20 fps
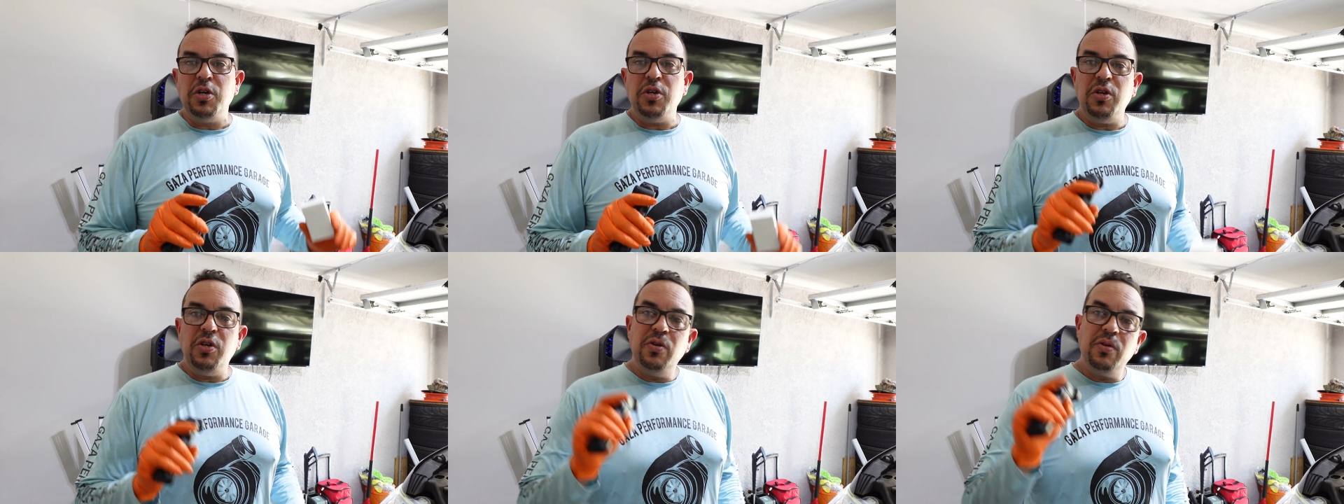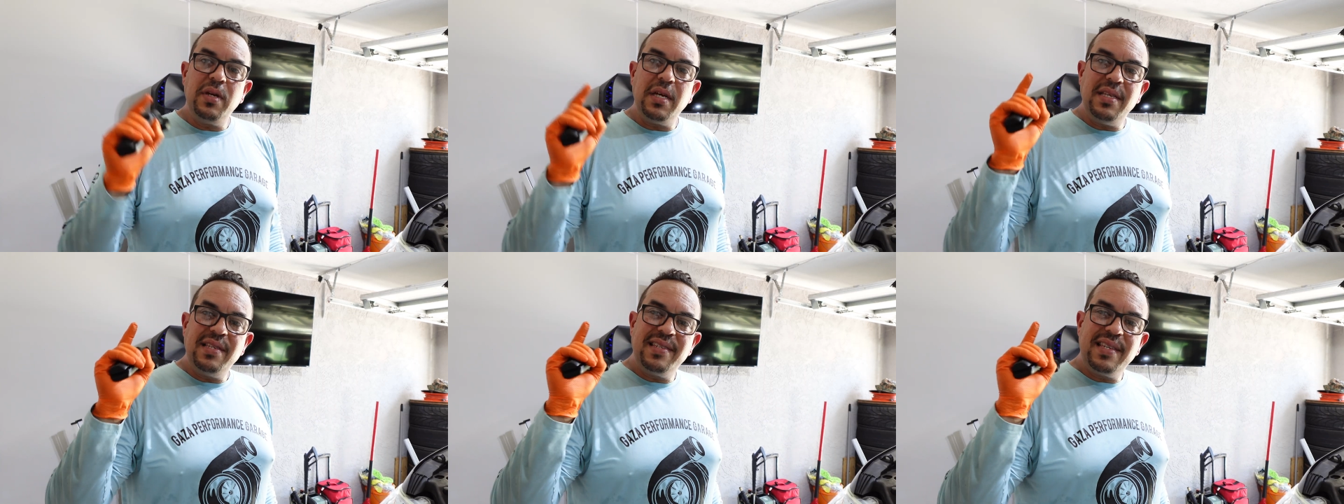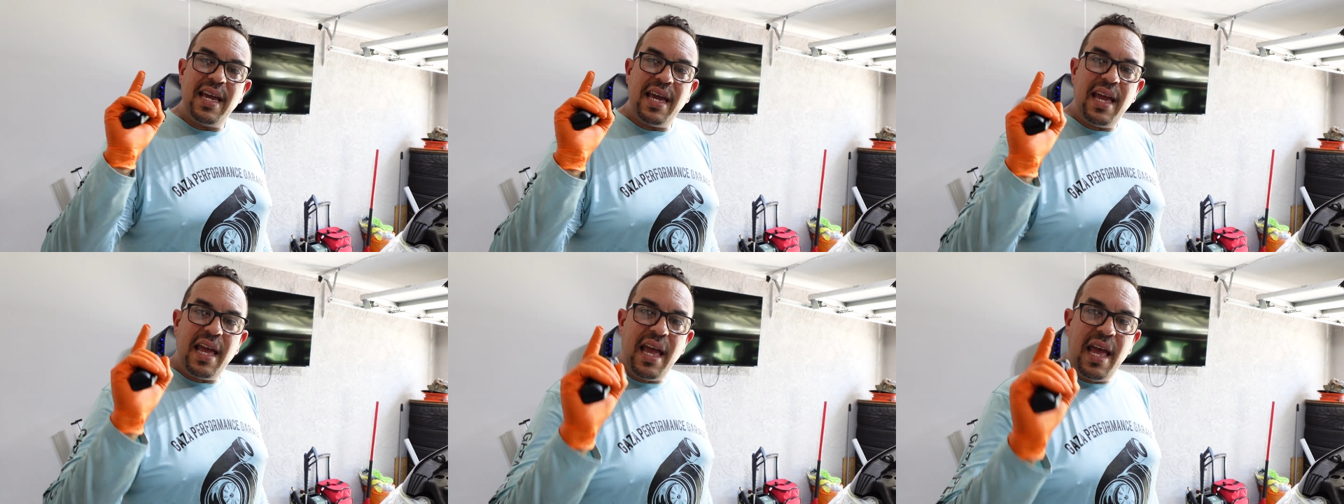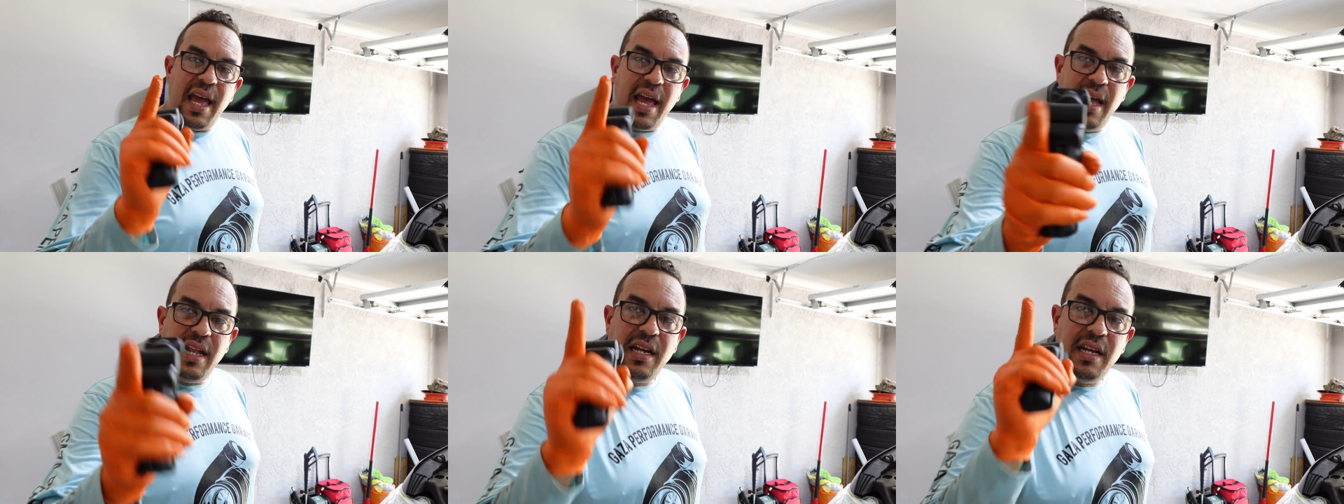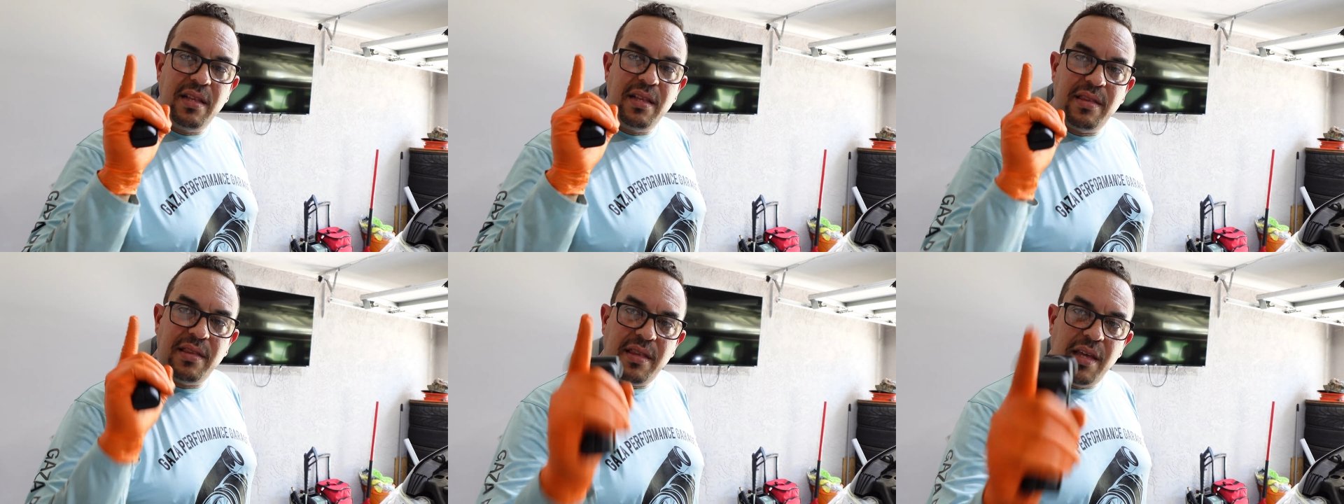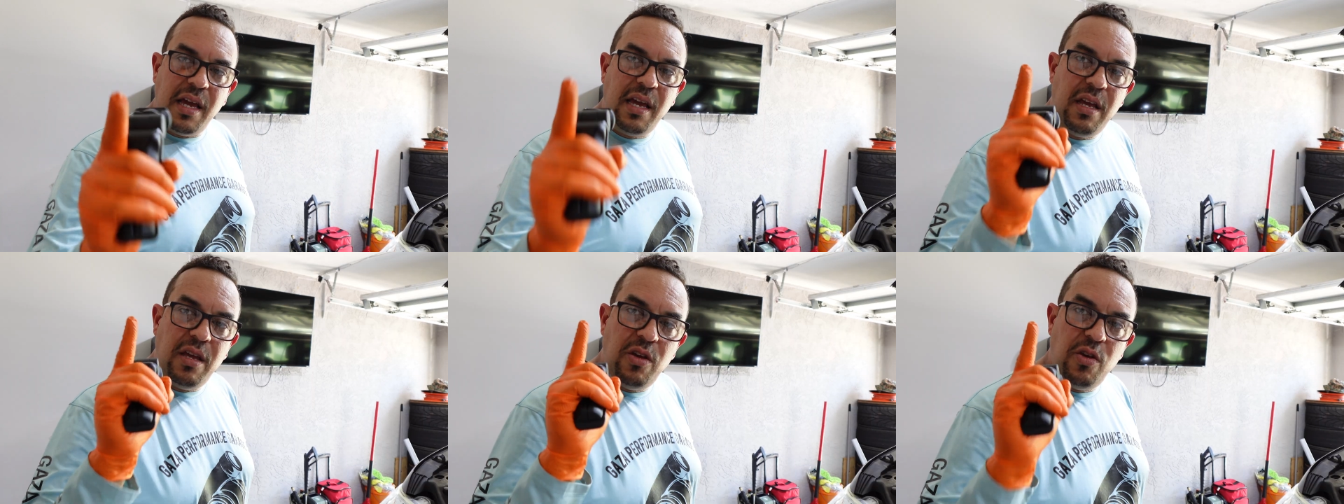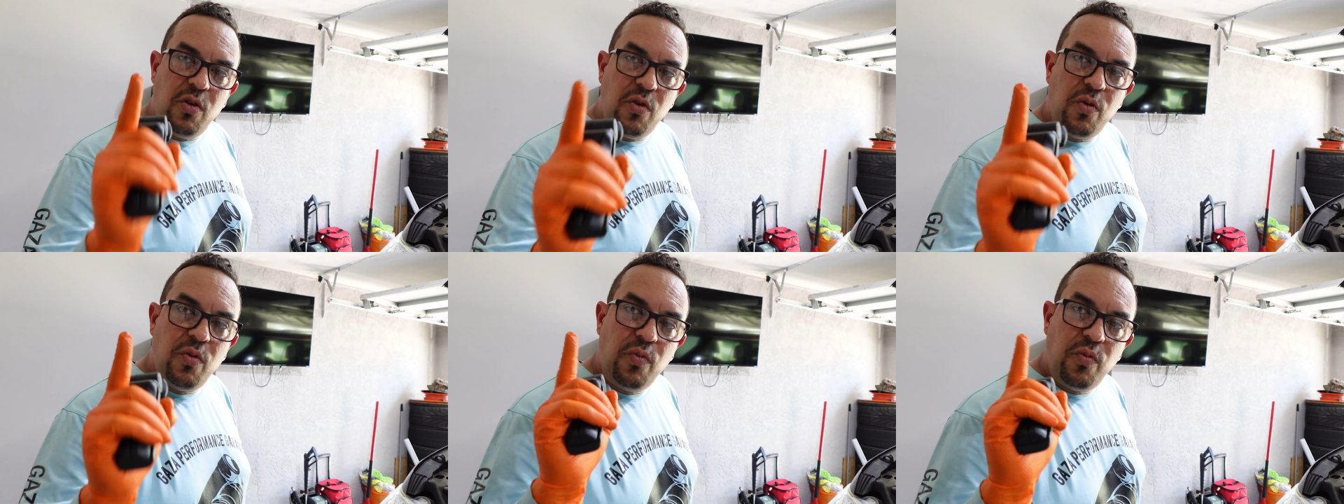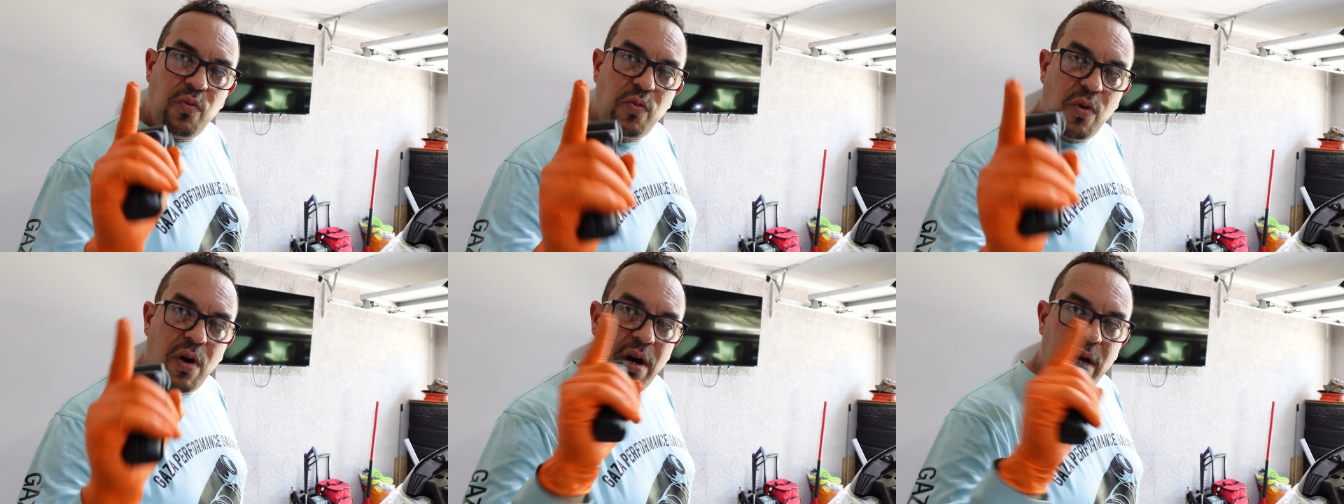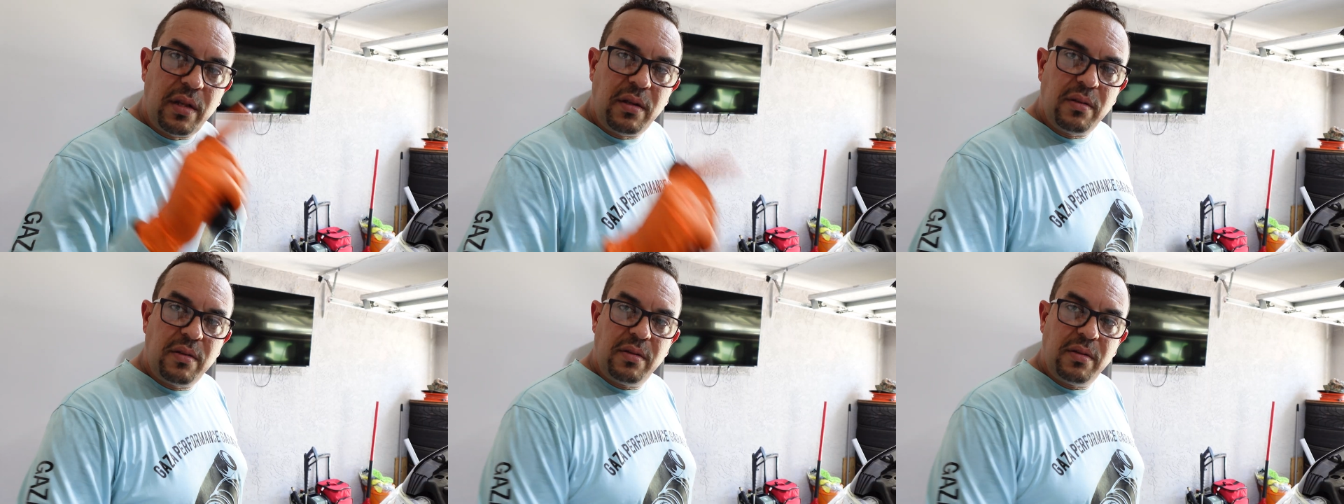You can say anything you want.